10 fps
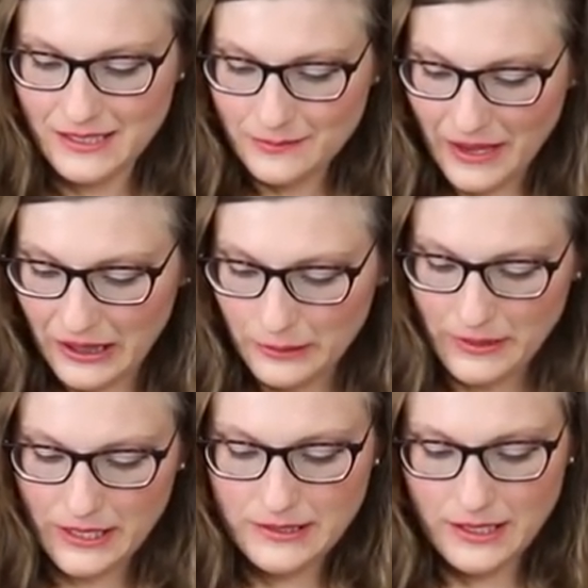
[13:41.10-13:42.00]
Smell
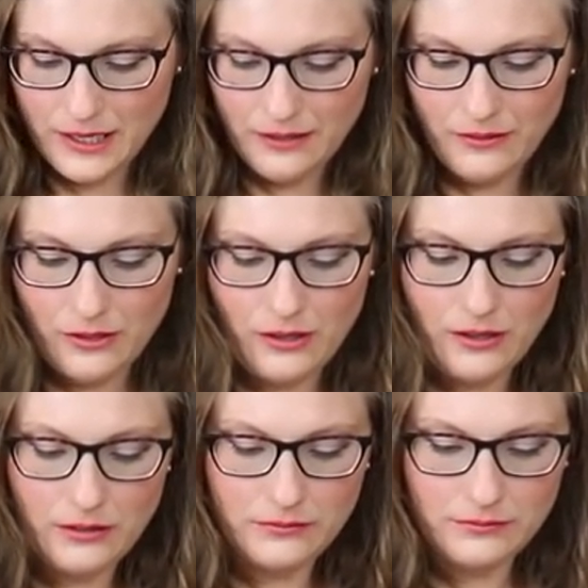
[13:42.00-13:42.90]
amazing.
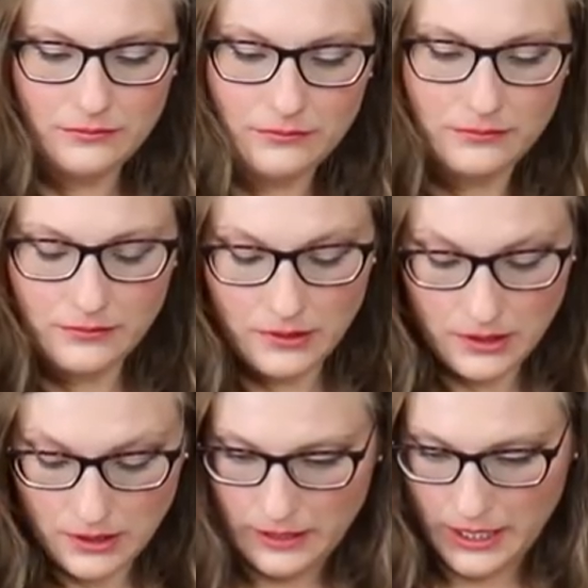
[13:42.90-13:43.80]
Oh.
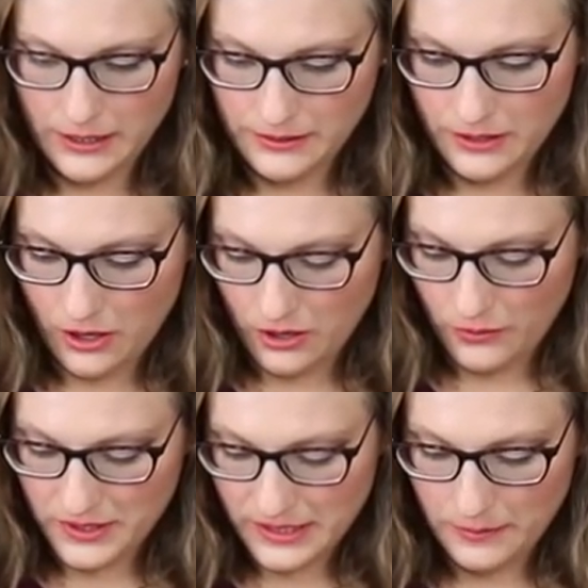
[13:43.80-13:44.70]
Alright, so
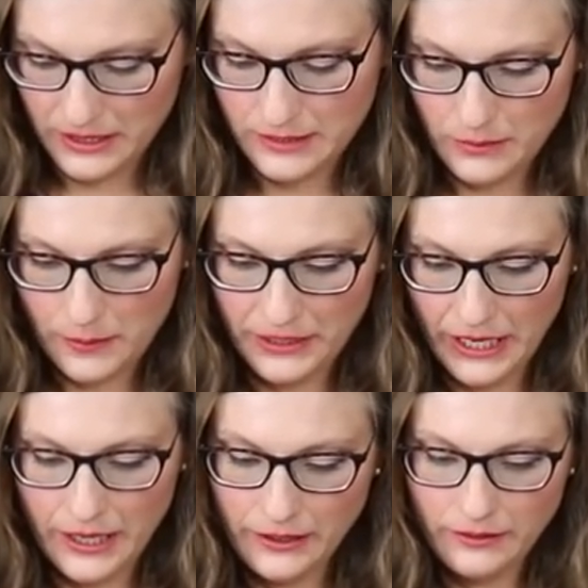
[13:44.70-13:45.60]
once I mix them up
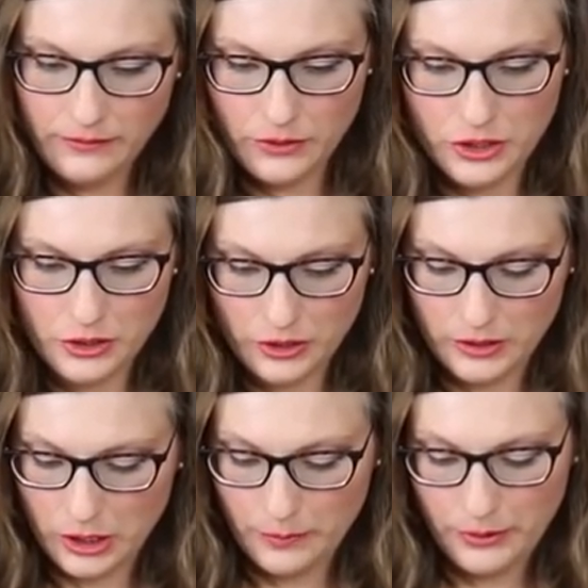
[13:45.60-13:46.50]
again, I'm just
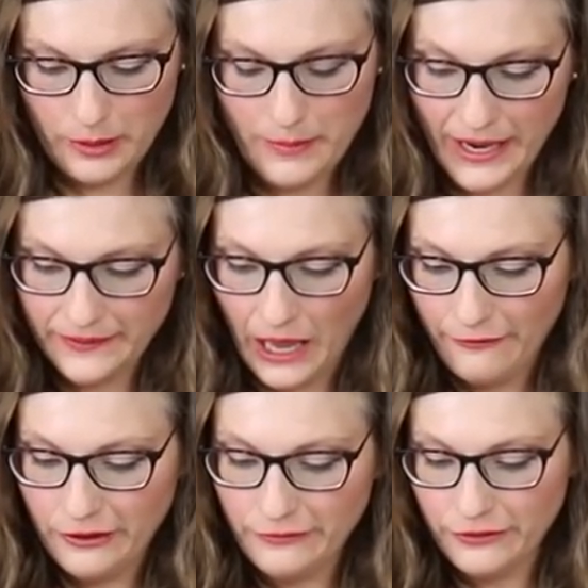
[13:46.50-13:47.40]
going to put them back in the
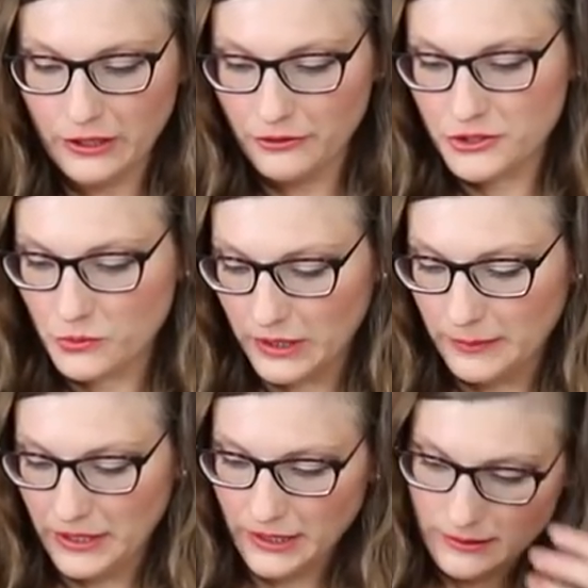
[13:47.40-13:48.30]
oven for another
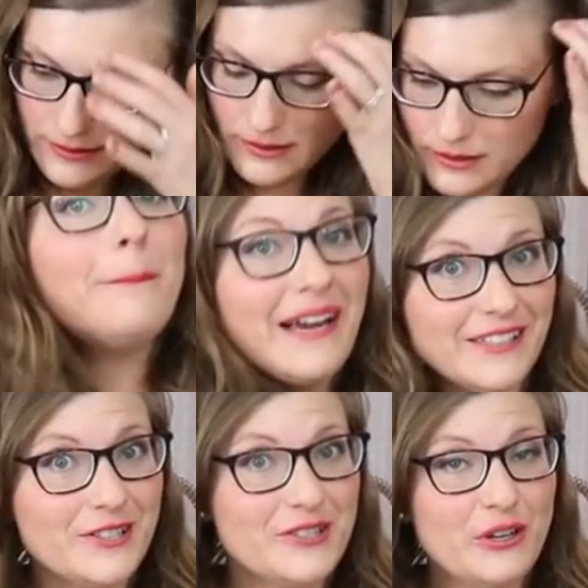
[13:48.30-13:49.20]
20 minutes.
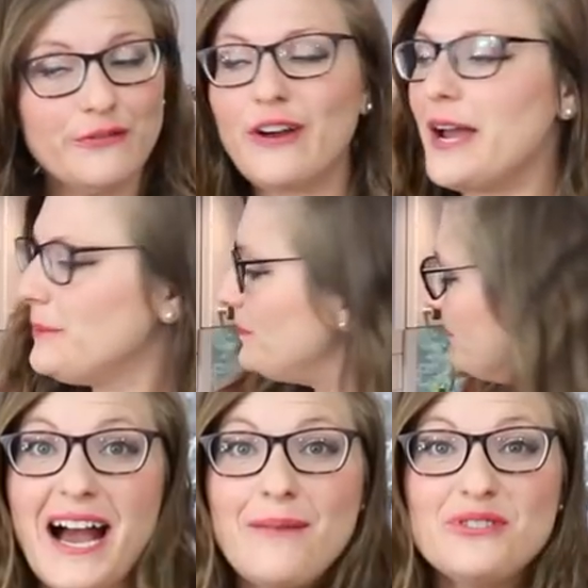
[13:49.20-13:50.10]
Back to the stir fry.
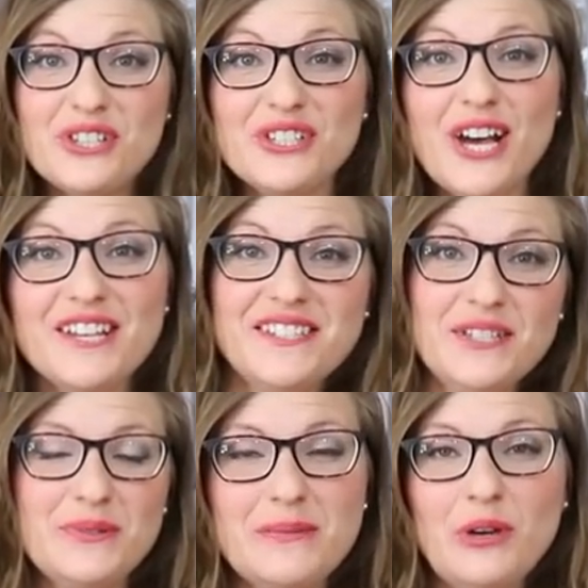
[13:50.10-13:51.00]
I'm just going to toss
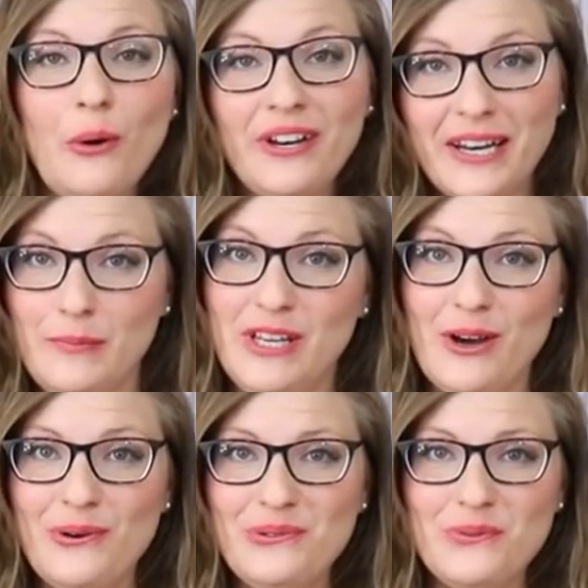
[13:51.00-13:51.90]
this with some coconut
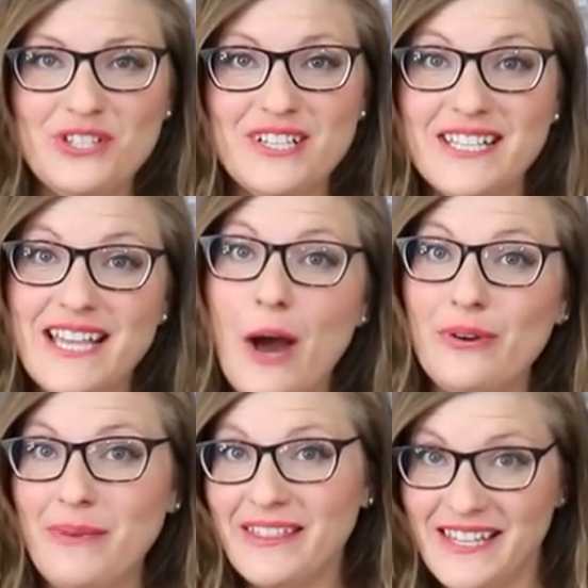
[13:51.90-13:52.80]
aminos, which is how
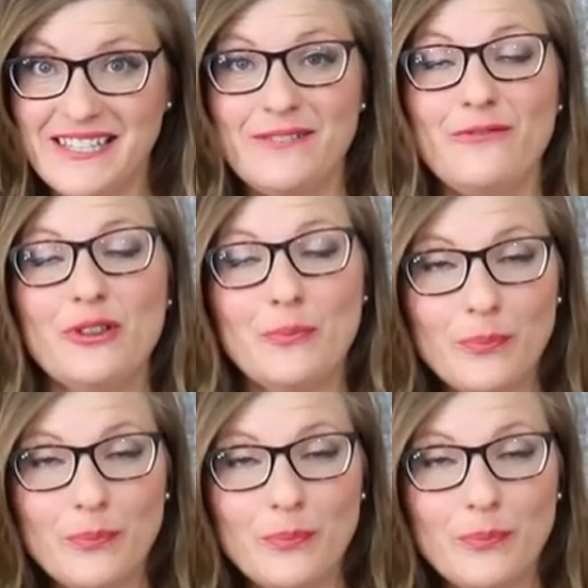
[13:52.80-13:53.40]
we made this for the